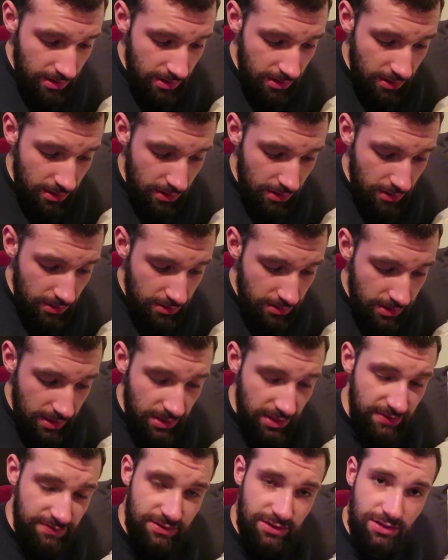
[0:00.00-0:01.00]
Oh,
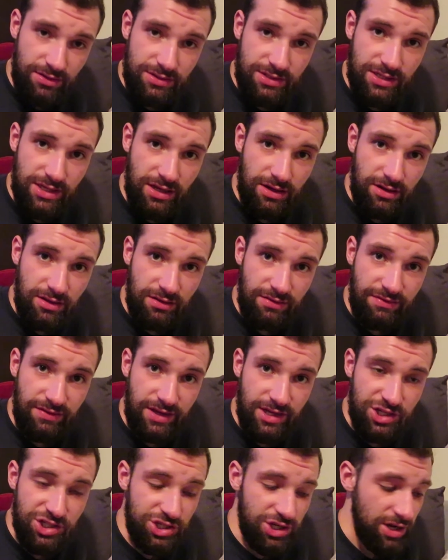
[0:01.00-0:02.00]
I left a little skin on the
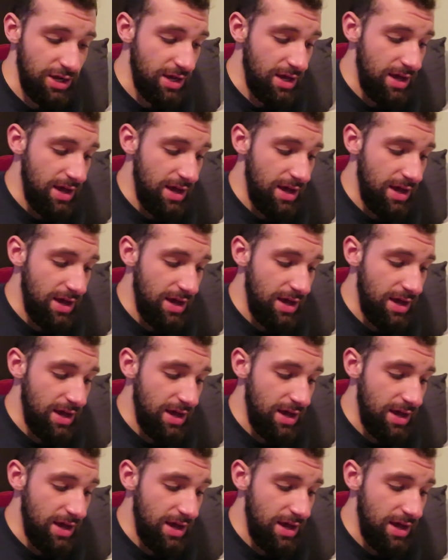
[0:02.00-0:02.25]
fish.